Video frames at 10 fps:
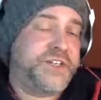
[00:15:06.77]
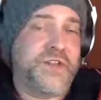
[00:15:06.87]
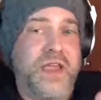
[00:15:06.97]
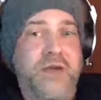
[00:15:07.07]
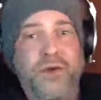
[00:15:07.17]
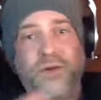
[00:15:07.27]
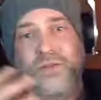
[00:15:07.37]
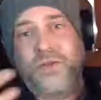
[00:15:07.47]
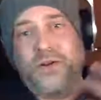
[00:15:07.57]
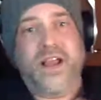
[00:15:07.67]
So they were
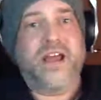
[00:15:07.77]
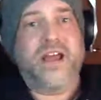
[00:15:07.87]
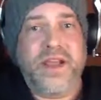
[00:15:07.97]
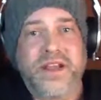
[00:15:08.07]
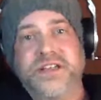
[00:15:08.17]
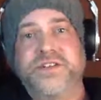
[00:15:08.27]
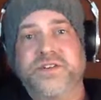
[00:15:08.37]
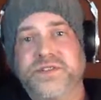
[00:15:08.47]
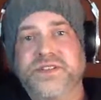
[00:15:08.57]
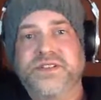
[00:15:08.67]
learning how to make
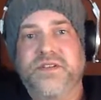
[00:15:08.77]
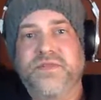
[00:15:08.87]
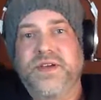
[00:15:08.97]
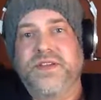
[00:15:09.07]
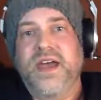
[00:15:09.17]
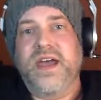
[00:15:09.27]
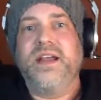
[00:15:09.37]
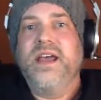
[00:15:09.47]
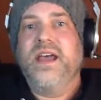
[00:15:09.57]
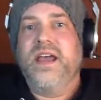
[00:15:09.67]
t-shirts and stuff like that.
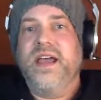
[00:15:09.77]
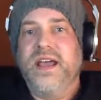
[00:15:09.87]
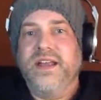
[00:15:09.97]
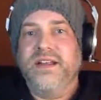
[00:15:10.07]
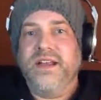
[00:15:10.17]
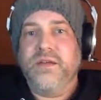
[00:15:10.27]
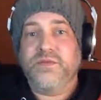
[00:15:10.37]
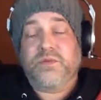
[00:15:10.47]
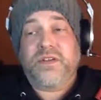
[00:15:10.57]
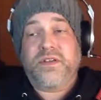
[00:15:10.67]
And it was
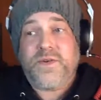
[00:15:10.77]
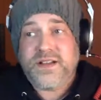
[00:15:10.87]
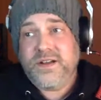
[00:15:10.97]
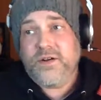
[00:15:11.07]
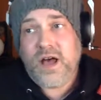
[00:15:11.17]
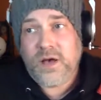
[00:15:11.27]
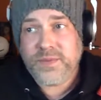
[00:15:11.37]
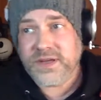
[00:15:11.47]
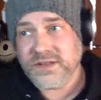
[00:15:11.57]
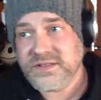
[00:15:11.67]
really fun, you know,
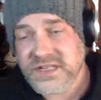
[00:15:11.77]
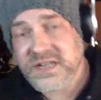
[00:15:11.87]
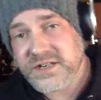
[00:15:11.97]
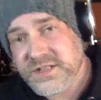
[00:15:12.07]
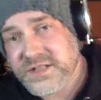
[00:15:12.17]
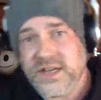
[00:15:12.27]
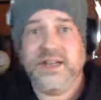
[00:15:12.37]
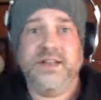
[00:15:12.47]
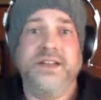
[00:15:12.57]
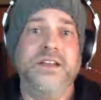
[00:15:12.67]
helping teach
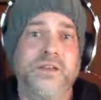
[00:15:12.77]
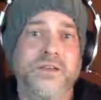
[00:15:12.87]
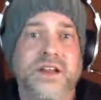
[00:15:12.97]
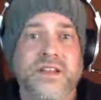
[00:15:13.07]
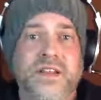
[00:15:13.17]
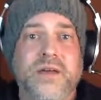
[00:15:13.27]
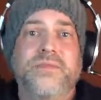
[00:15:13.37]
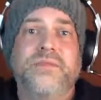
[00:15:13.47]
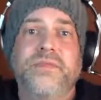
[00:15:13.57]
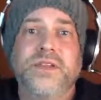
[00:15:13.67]
and, you know, getting
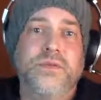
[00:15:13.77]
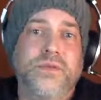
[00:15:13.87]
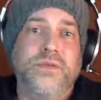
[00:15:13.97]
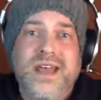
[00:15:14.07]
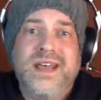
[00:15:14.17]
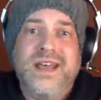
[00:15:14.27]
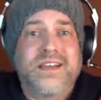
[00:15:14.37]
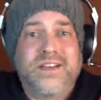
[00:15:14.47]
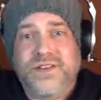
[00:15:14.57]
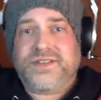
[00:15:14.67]
them new
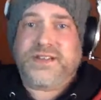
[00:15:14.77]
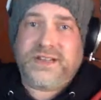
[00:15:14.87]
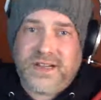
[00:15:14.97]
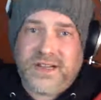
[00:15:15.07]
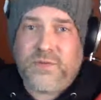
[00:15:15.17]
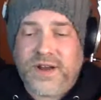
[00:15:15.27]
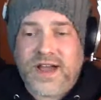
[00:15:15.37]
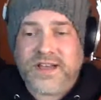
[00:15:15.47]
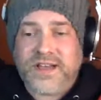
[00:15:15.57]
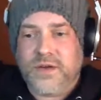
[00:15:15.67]
skills and
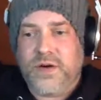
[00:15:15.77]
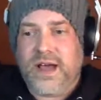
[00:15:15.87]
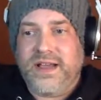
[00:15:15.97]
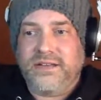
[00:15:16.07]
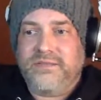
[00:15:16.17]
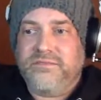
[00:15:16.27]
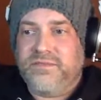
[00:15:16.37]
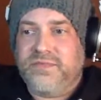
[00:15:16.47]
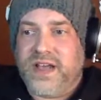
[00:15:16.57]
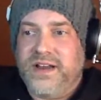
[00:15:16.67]
whatnot. So I
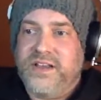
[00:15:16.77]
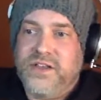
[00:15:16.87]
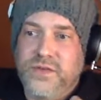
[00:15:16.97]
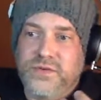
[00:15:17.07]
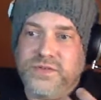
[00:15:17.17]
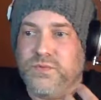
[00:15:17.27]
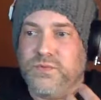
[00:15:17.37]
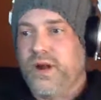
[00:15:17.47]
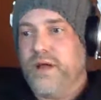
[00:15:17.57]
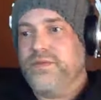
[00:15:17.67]
kind of used
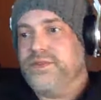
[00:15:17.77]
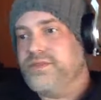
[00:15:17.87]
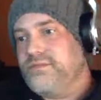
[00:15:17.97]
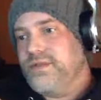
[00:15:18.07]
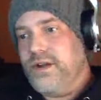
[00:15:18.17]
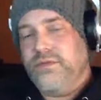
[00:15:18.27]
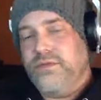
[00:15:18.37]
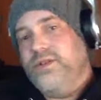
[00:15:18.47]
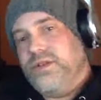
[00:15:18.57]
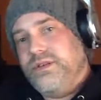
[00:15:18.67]
what I was, you know,
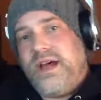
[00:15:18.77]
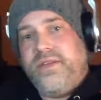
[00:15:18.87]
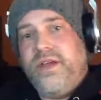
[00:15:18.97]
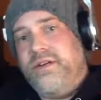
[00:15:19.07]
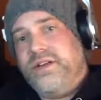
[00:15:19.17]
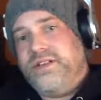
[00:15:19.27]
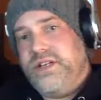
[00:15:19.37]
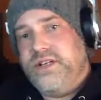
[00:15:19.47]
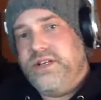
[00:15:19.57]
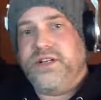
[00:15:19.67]
using down there to
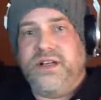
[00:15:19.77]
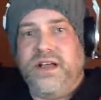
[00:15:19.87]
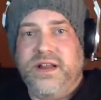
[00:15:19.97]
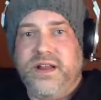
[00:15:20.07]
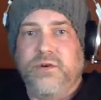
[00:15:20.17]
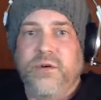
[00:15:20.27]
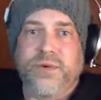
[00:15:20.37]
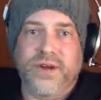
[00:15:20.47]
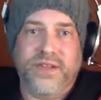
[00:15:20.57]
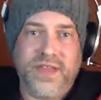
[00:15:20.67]
teach and kind of
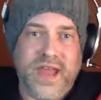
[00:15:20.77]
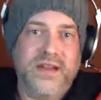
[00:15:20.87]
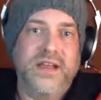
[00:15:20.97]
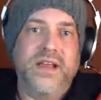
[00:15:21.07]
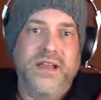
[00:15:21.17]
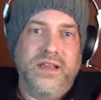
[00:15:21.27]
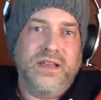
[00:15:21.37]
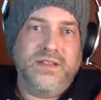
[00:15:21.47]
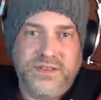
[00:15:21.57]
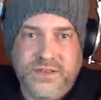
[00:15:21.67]
incorporated that
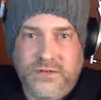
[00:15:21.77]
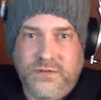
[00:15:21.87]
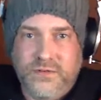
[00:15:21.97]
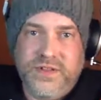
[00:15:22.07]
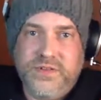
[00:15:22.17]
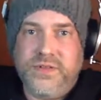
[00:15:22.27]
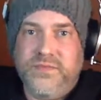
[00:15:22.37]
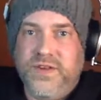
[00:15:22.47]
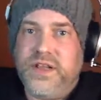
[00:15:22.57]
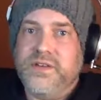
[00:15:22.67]
into YouTube
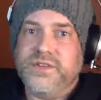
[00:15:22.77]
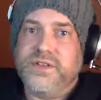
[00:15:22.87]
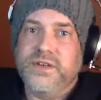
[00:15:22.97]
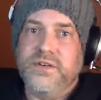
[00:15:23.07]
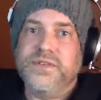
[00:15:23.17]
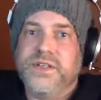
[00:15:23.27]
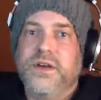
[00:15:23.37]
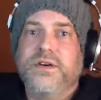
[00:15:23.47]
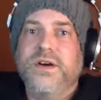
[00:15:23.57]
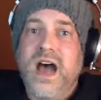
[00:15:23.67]
videos too.
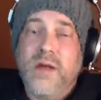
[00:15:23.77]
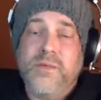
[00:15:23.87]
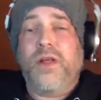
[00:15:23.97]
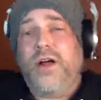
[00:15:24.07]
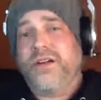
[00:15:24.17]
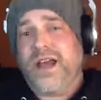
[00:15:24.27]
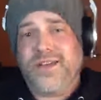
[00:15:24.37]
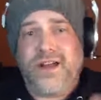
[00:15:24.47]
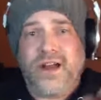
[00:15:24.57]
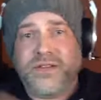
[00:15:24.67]
So I'm no longer down
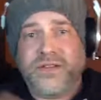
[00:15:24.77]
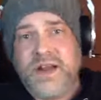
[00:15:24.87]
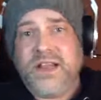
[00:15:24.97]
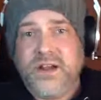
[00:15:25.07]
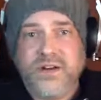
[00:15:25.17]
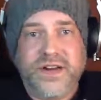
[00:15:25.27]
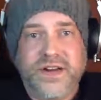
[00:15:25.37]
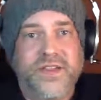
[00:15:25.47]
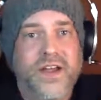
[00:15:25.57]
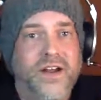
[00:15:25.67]
there. I spent a year down there.